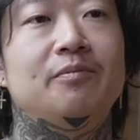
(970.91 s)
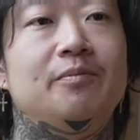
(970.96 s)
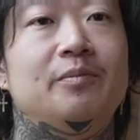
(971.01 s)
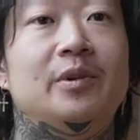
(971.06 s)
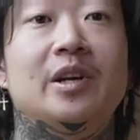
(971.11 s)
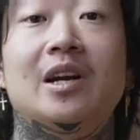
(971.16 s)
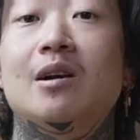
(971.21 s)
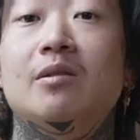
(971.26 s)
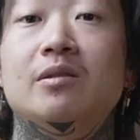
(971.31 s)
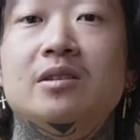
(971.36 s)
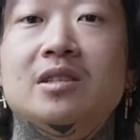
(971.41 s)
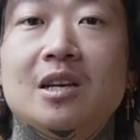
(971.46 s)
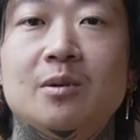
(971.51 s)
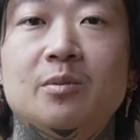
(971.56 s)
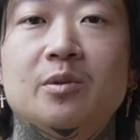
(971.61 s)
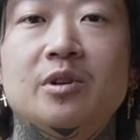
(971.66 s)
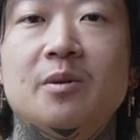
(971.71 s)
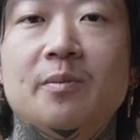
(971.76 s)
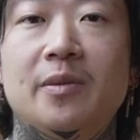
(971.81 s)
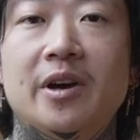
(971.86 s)
But I was
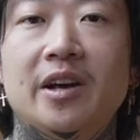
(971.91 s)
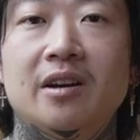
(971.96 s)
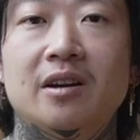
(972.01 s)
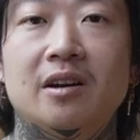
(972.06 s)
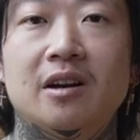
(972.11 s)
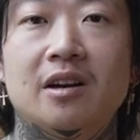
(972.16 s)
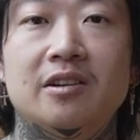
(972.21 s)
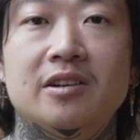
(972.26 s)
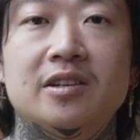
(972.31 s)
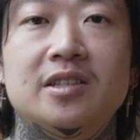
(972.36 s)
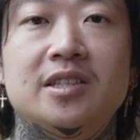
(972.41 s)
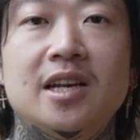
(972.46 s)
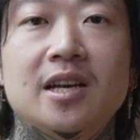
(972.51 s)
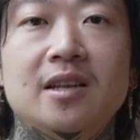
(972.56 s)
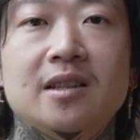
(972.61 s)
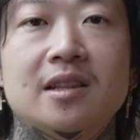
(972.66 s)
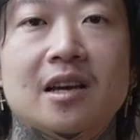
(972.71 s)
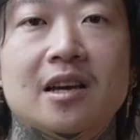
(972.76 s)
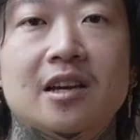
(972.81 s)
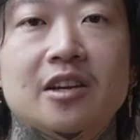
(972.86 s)
able to better
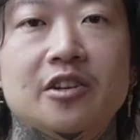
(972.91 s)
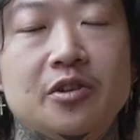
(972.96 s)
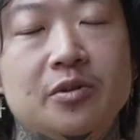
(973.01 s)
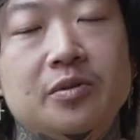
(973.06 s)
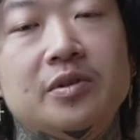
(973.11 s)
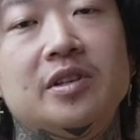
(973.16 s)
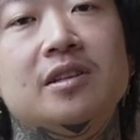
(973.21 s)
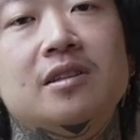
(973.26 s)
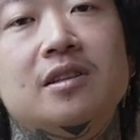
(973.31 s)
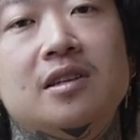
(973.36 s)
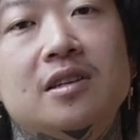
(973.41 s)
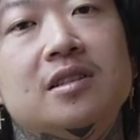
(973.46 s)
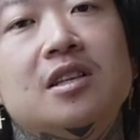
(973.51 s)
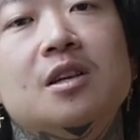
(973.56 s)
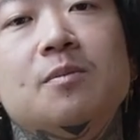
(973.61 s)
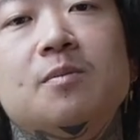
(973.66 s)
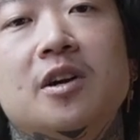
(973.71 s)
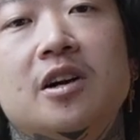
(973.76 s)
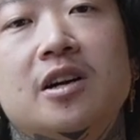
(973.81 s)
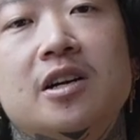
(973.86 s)
understand that using these
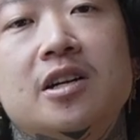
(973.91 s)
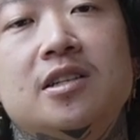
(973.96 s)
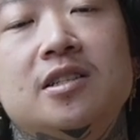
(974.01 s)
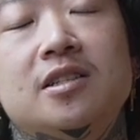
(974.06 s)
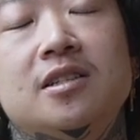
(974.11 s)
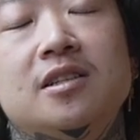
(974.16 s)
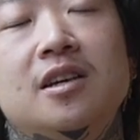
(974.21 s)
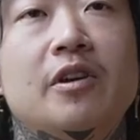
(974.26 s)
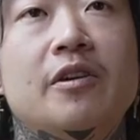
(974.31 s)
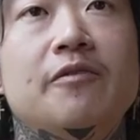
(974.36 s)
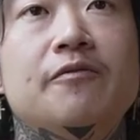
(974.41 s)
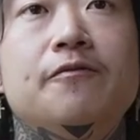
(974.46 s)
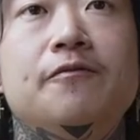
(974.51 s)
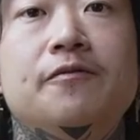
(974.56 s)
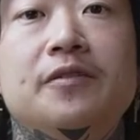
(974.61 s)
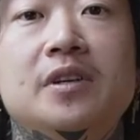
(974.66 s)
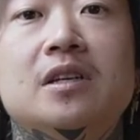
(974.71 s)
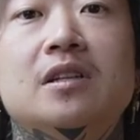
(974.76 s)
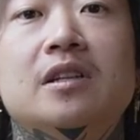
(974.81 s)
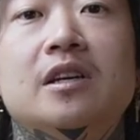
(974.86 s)
hip C.A.R.s and
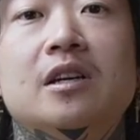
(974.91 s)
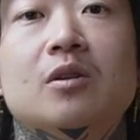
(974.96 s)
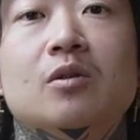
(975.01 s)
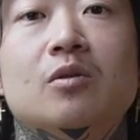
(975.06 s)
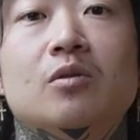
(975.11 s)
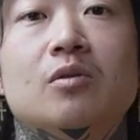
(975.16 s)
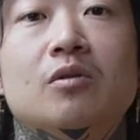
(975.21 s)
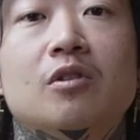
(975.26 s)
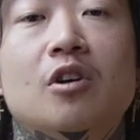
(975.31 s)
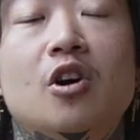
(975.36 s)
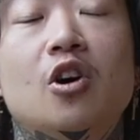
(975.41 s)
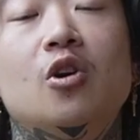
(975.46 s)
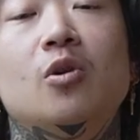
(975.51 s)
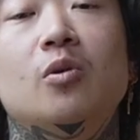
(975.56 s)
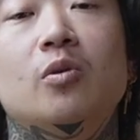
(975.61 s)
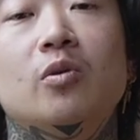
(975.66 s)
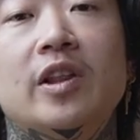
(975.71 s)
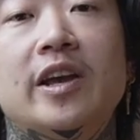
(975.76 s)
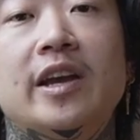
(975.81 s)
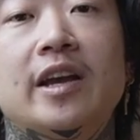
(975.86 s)
feeling,
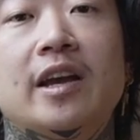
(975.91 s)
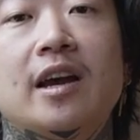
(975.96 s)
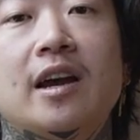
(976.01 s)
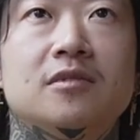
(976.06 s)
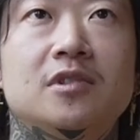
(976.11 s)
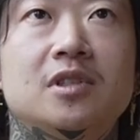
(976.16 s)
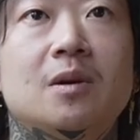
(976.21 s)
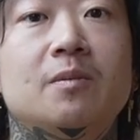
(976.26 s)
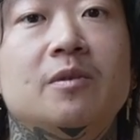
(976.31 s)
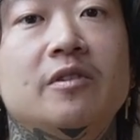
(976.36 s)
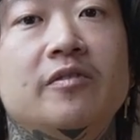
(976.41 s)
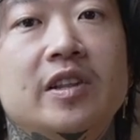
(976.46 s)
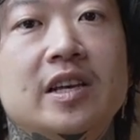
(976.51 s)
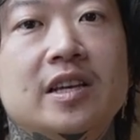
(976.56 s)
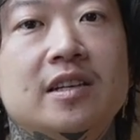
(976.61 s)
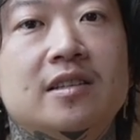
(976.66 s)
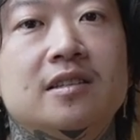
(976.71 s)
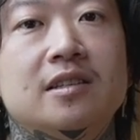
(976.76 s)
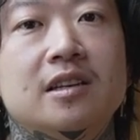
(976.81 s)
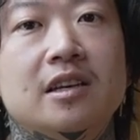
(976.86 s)
oh, like some of
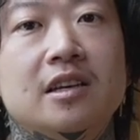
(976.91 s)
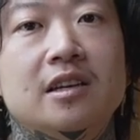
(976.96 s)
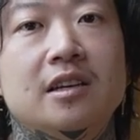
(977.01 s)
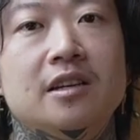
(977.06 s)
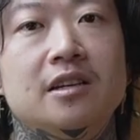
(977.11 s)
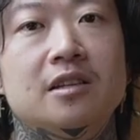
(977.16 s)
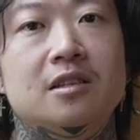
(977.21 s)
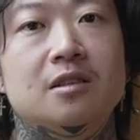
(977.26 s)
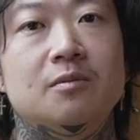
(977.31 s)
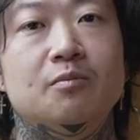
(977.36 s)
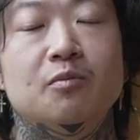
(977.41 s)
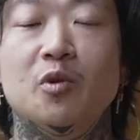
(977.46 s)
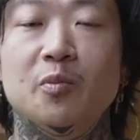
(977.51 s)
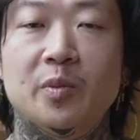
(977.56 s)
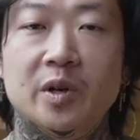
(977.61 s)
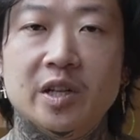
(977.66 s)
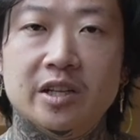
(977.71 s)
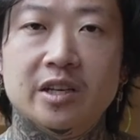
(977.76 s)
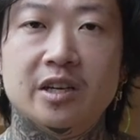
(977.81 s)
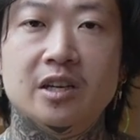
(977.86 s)
this is
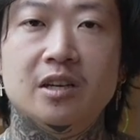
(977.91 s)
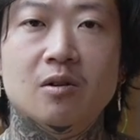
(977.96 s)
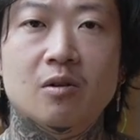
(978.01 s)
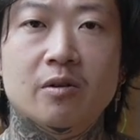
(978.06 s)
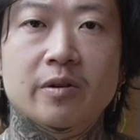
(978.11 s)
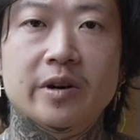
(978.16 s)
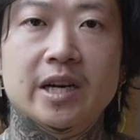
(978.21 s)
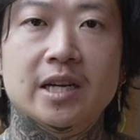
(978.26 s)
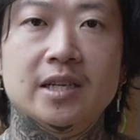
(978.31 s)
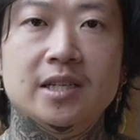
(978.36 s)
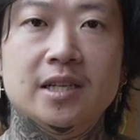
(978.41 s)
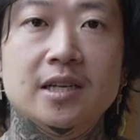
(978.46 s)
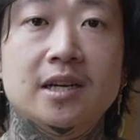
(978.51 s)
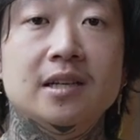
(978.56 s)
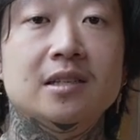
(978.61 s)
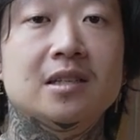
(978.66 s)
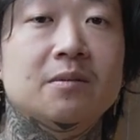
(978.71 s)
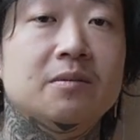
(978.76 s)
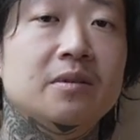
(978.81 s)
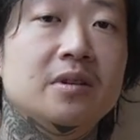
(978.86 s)
mobility oriented
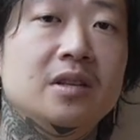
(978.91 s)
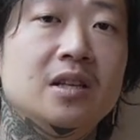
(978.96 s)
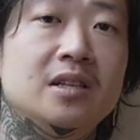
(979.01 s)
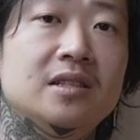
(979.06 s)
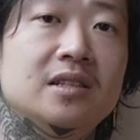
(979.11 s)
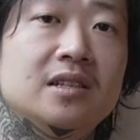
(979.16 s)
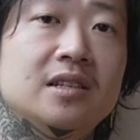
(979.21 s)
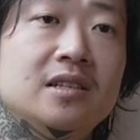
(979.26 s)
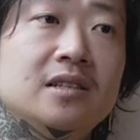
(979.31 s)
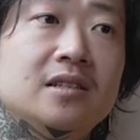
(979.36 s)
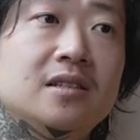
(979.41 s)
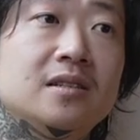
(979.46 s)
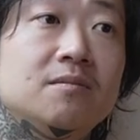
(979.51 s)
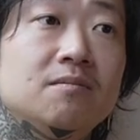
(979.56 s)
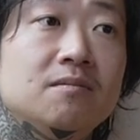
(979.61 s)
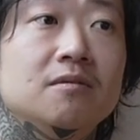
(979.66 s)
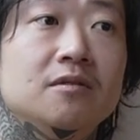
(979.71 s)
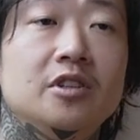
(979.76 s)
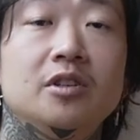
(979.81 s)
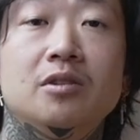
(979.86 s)
and some of this is
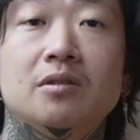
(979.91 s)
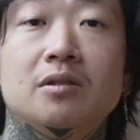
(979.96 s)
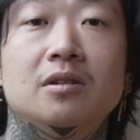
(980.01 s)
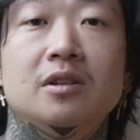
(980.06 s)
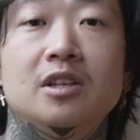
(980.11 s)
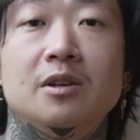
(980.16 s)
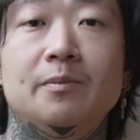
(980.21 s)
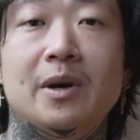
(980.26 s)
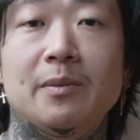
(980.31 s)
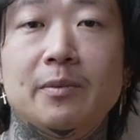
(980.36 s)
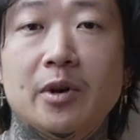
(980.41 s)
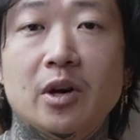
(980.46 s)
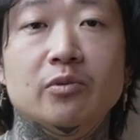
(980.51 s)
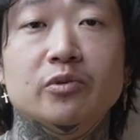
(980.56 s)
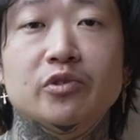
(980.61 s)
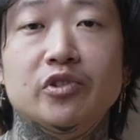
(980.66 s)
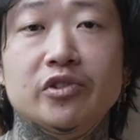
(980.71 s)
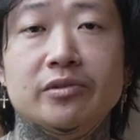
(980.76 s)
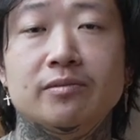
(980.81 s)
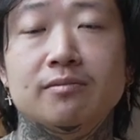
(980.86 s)
literally my
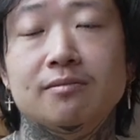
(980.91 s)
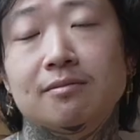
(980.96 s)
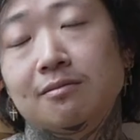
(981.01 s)
bones.